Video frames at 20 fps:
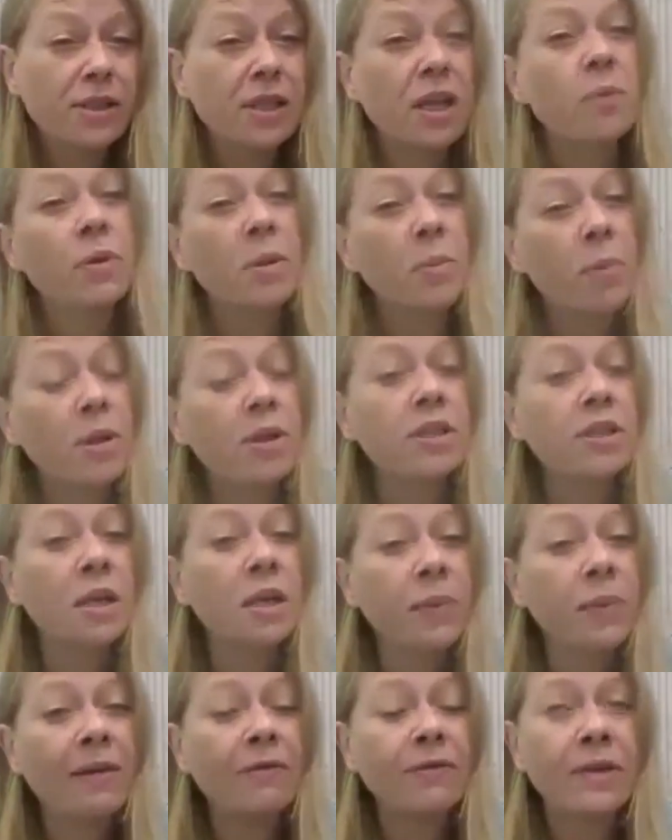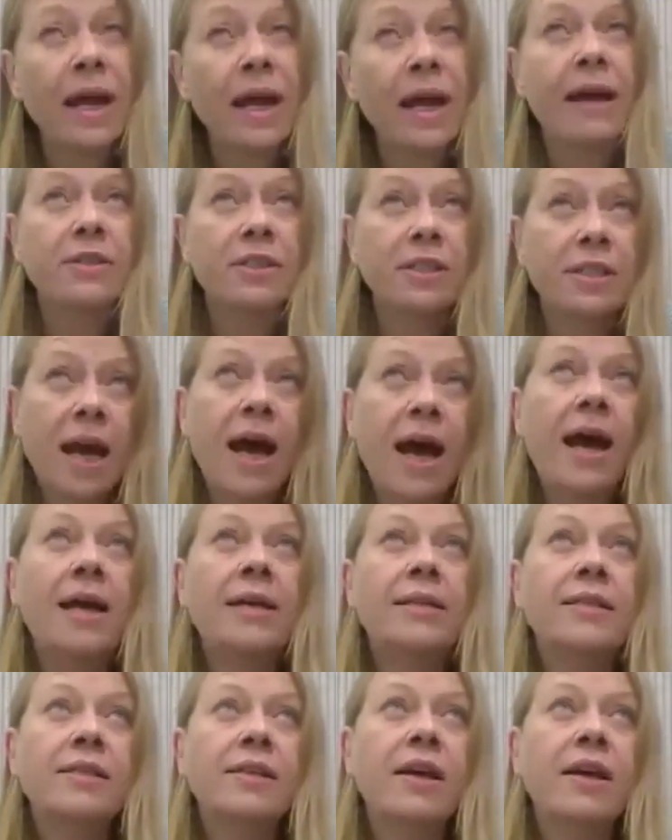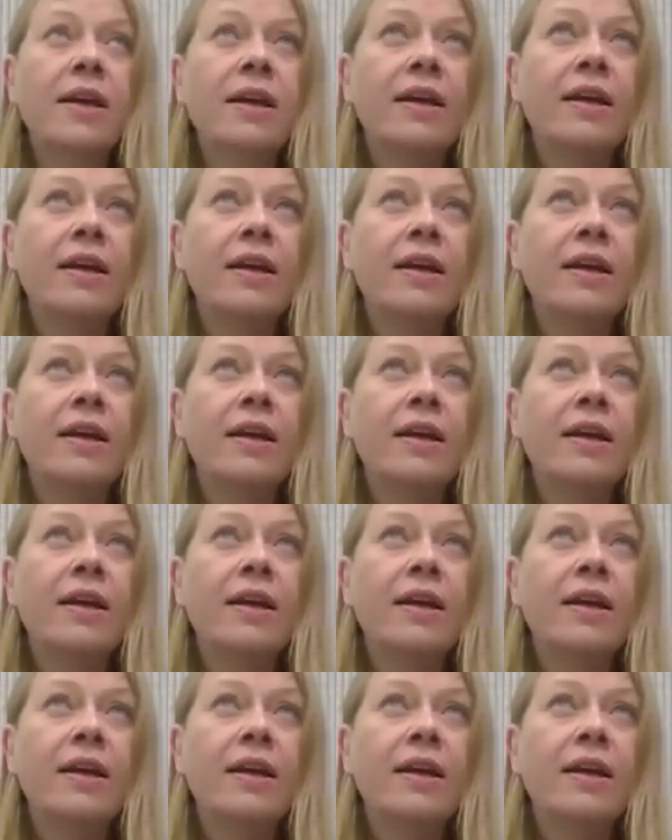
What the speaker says: So the policy we have now says,